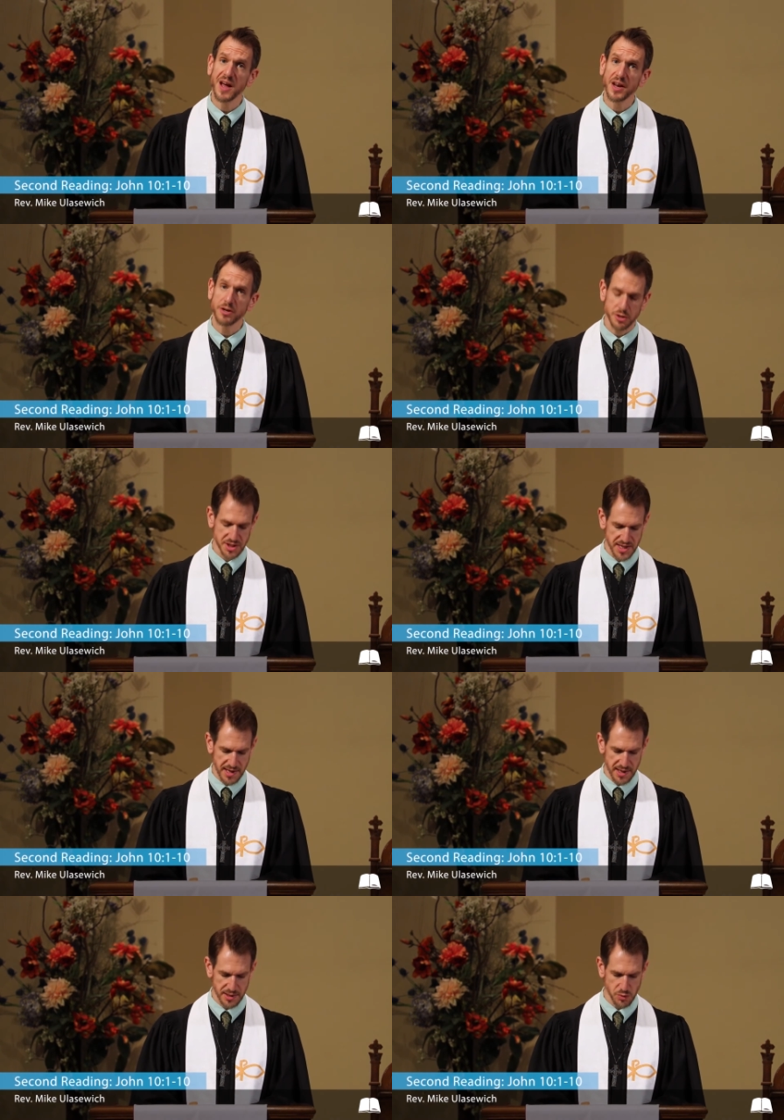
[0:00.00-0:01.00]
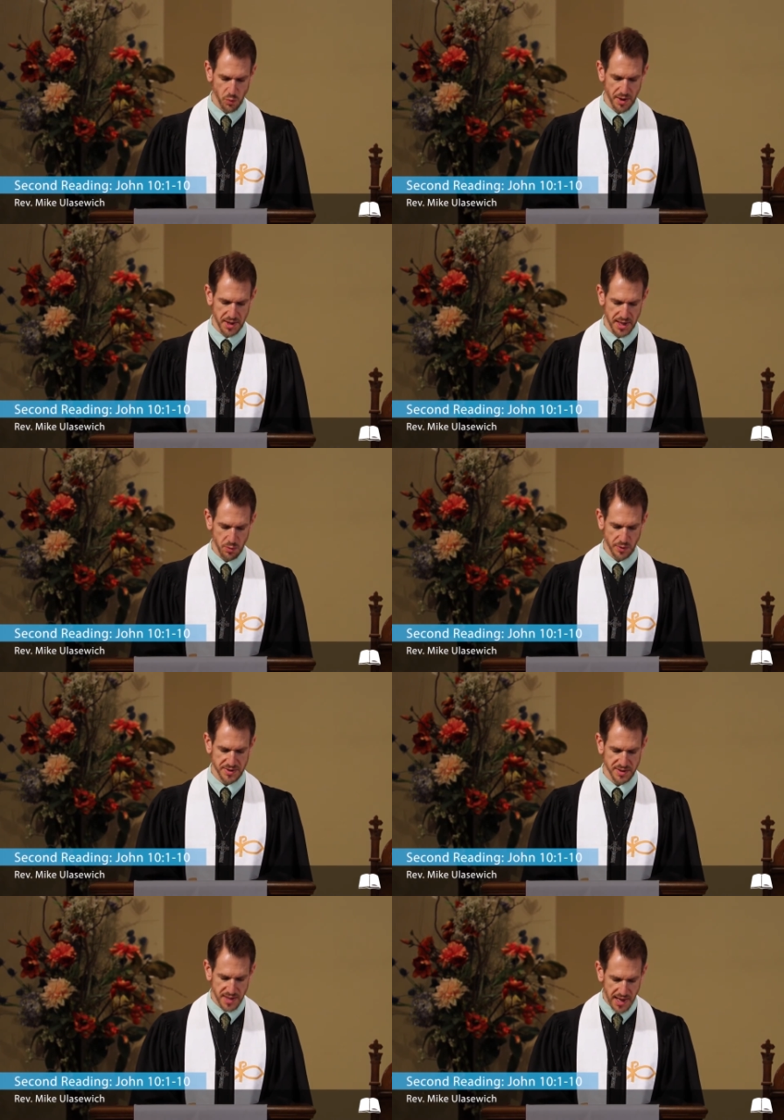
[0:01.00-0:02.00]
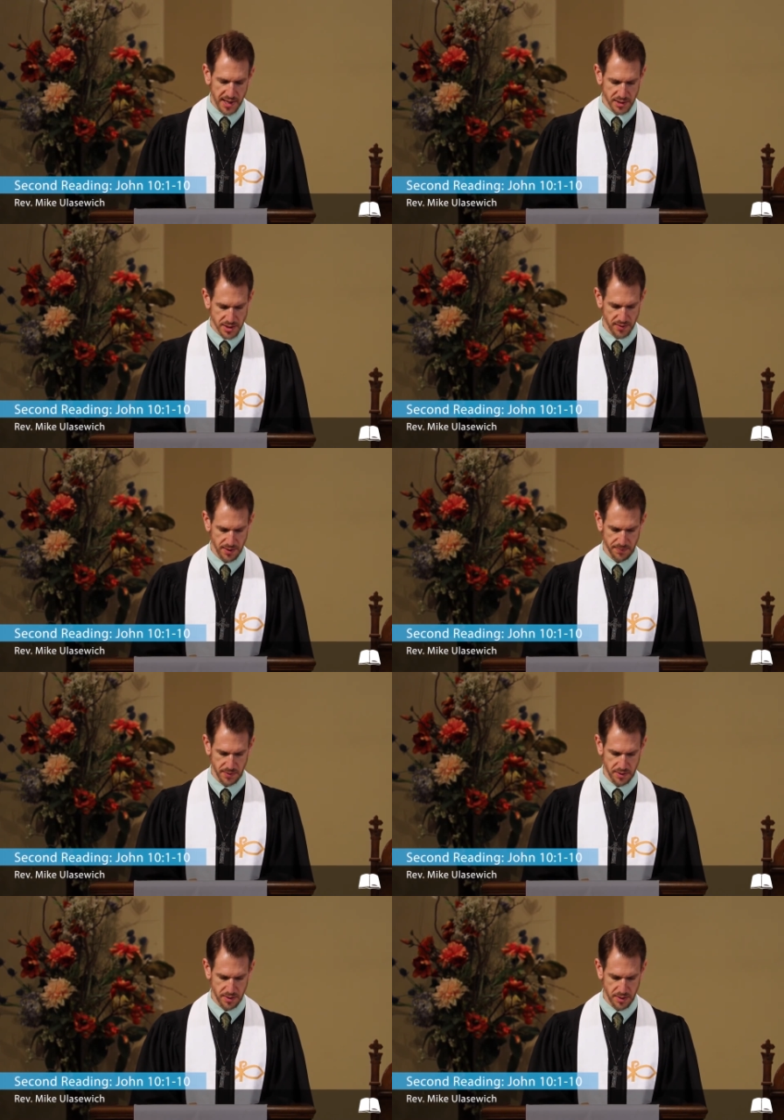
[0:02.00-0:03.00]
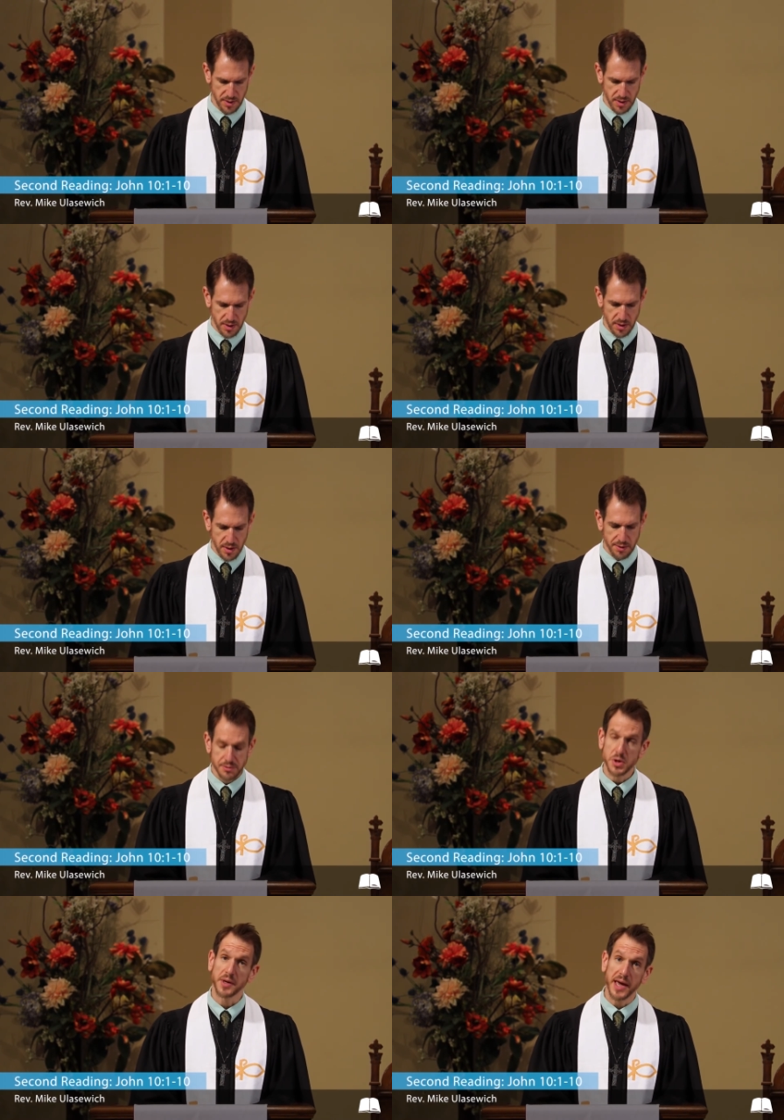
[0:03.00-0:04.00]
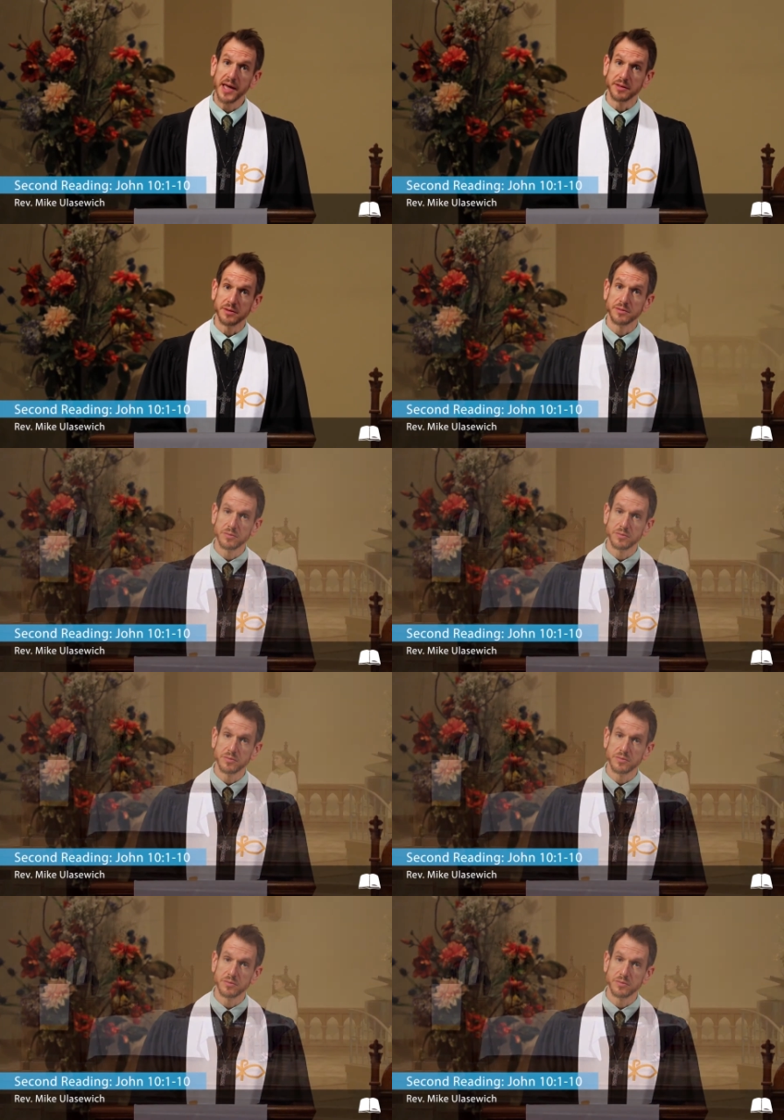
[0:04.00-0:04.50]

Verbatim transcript: not understand what he was saying to them. So again,